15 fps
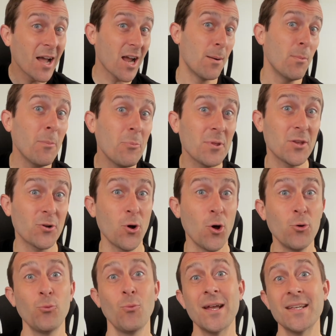come up with your
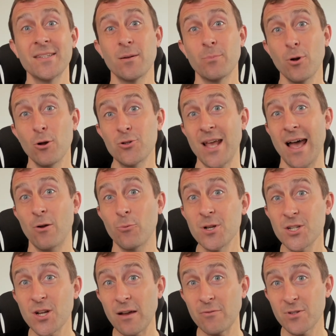own ways to approach outreach
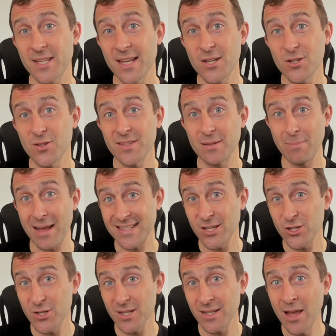conversations and
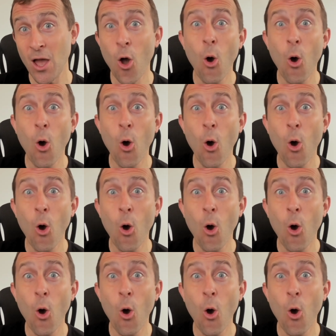messaging,